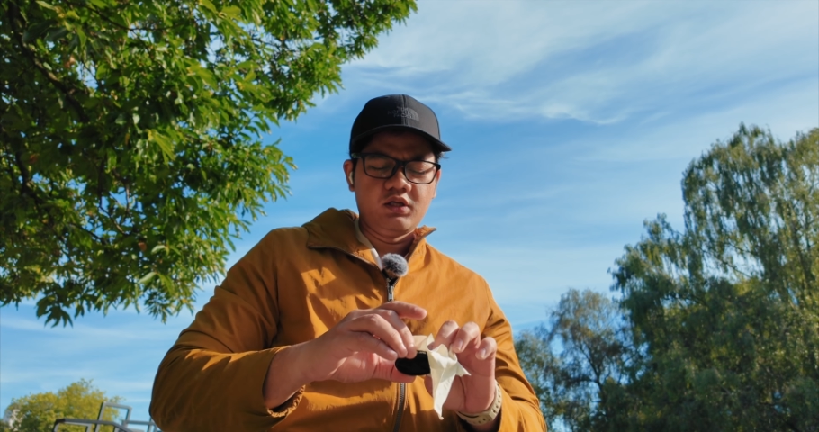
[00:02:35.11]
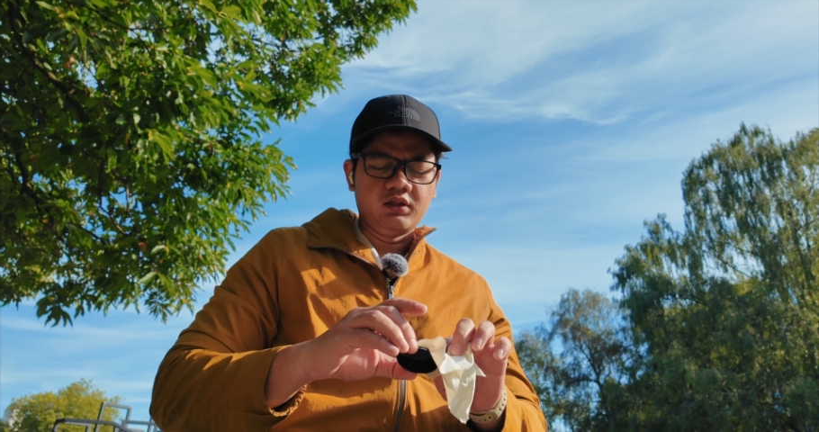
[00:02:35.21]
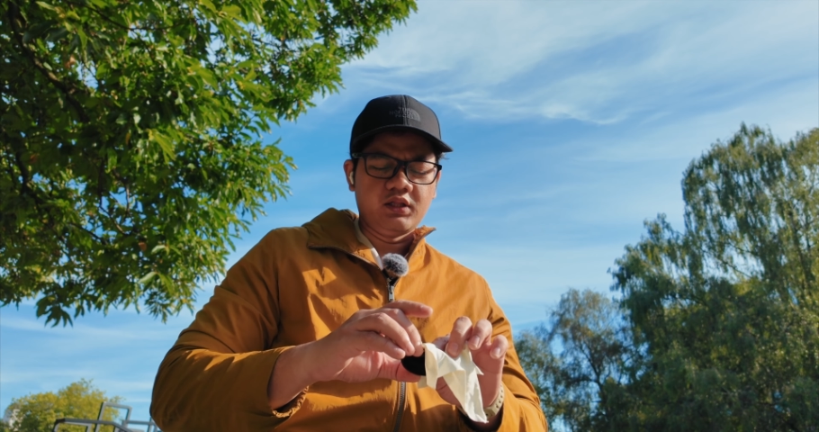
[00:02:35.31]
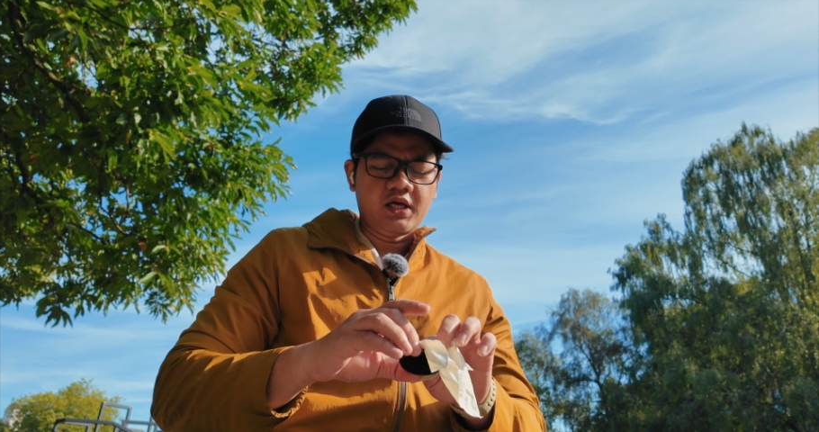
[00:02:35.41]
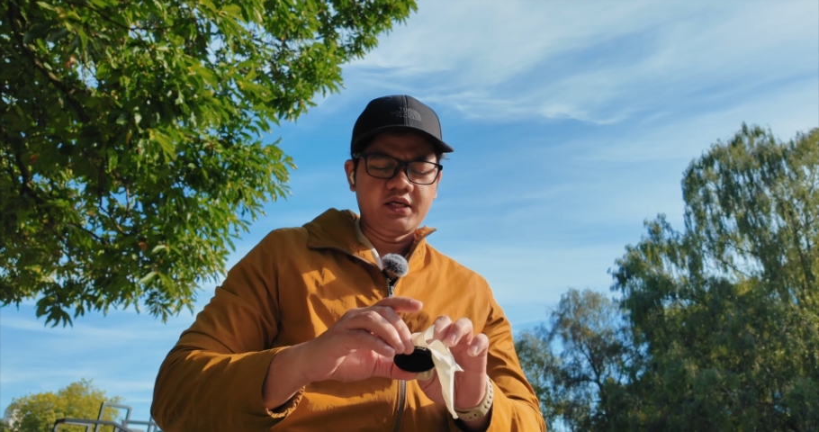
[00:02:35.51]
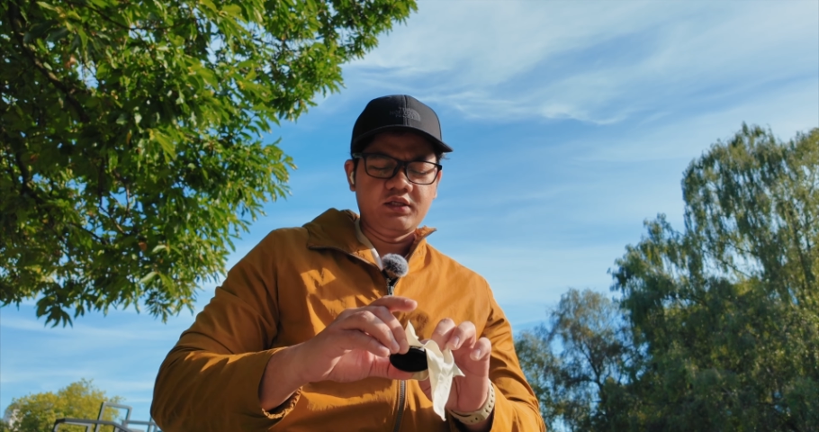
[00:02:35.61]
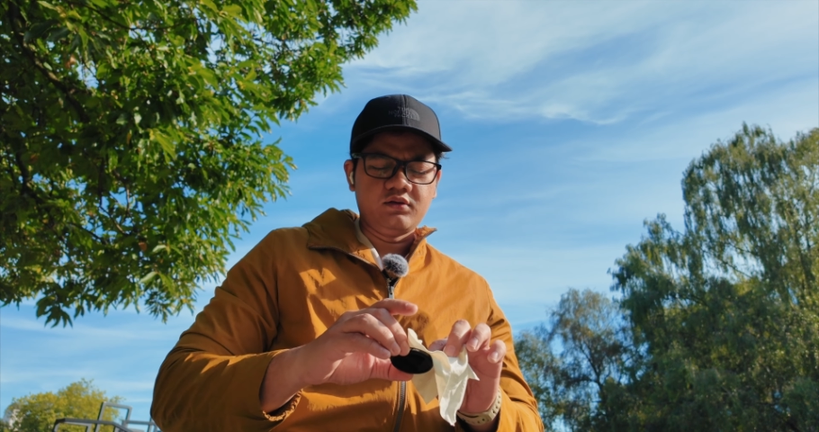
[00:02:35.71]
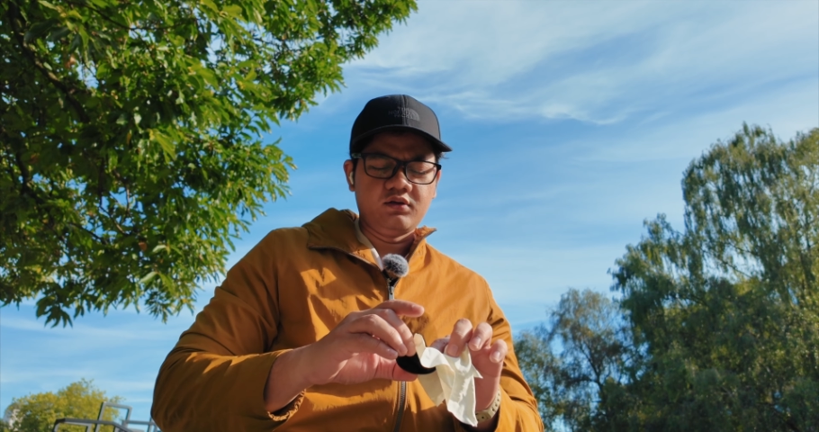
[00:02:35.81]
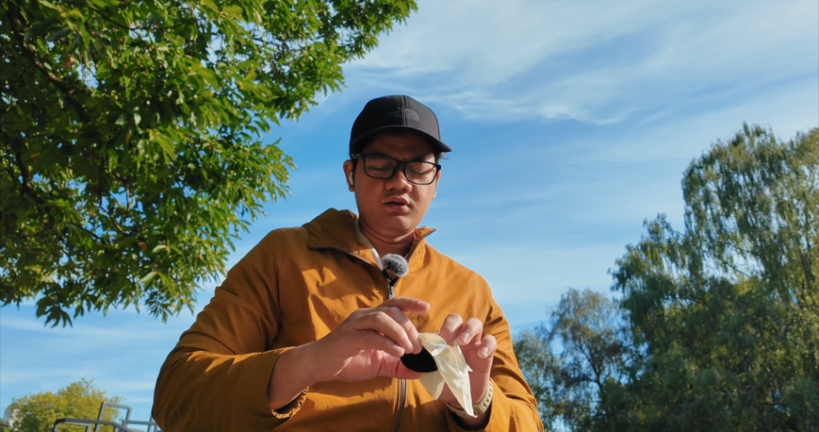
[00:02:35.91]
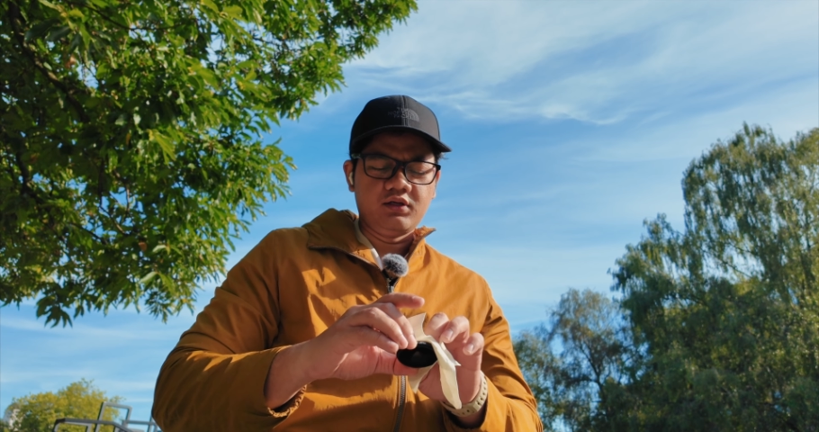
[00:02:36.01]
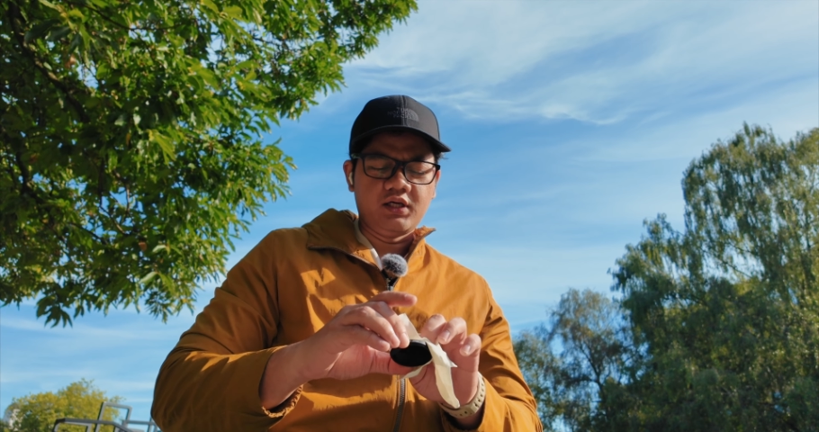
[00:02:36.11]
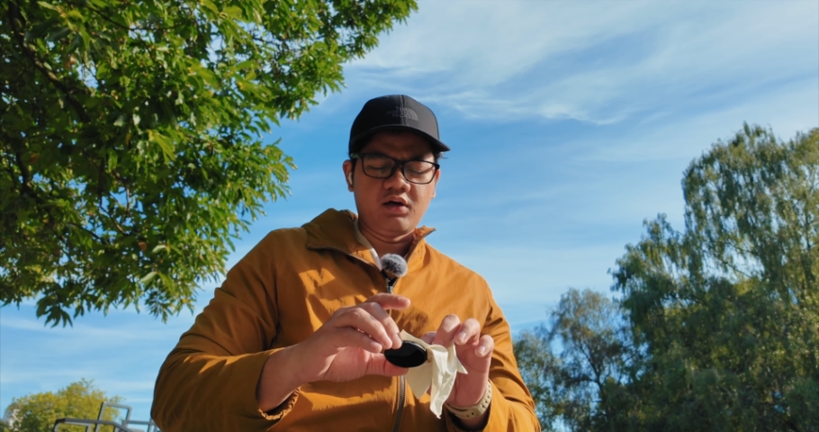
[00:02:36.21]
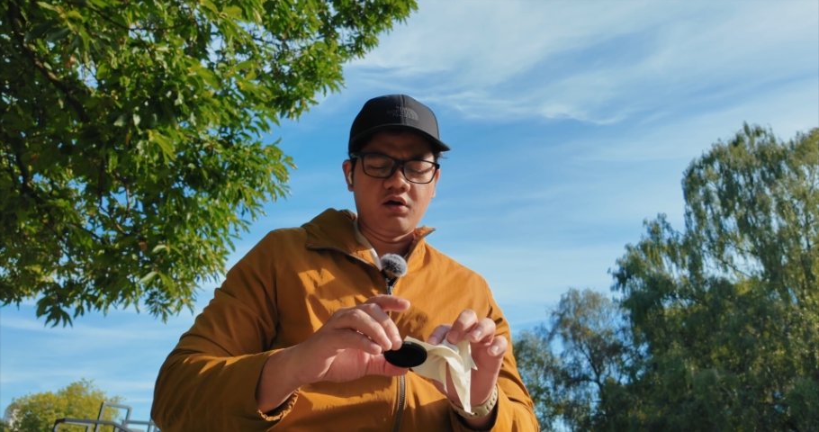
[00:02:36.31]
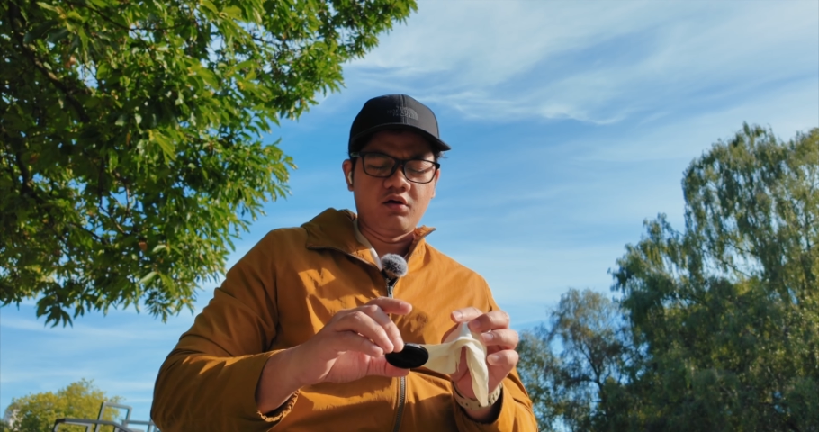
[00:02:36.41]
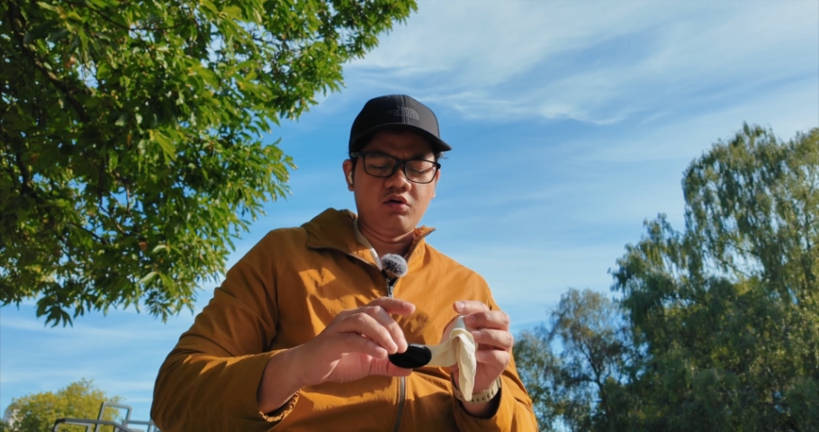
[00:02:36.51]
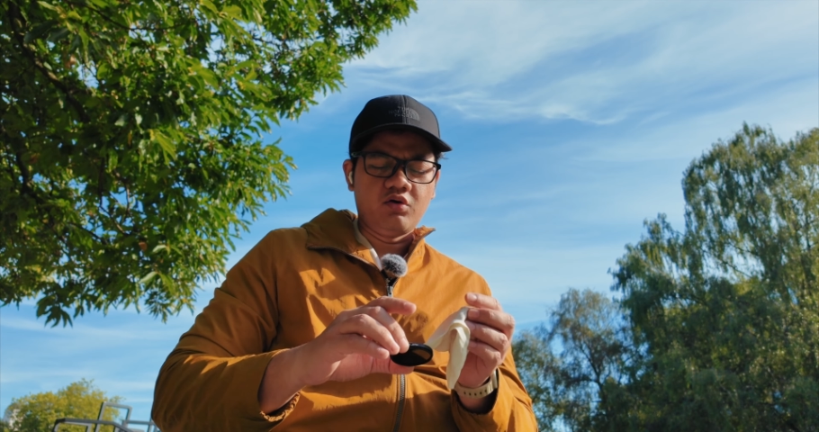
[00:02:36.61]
light that are